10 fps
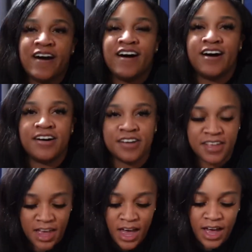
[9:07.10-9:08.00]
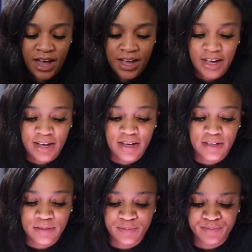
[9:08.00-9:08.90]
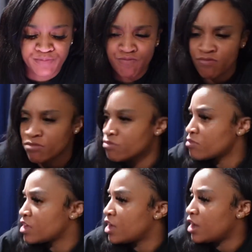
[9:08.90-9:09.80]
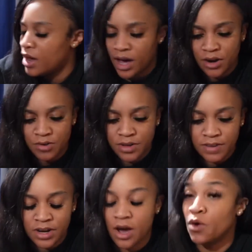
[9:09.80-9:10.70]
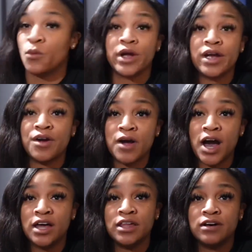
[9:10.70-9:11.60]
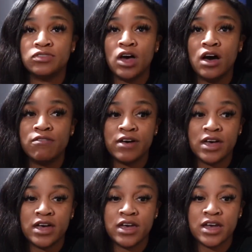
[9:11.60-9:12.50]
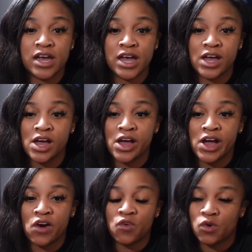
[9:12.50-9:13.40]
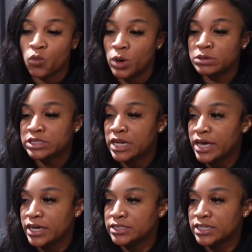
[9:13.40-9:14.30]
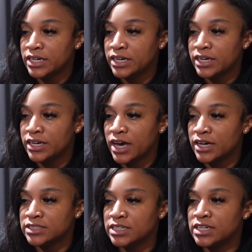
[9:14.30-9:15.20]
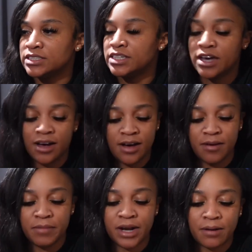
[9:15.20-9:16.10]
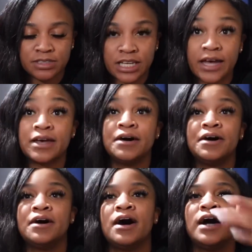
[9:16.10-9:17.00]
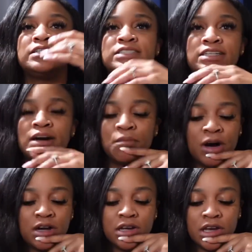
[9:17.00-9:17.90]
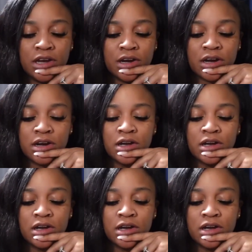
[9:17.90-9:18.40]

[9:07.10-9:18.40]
Uh, um, I don't even know where I left off at or what was the last thing I said to y'all, but I was like, uh, I need to come on here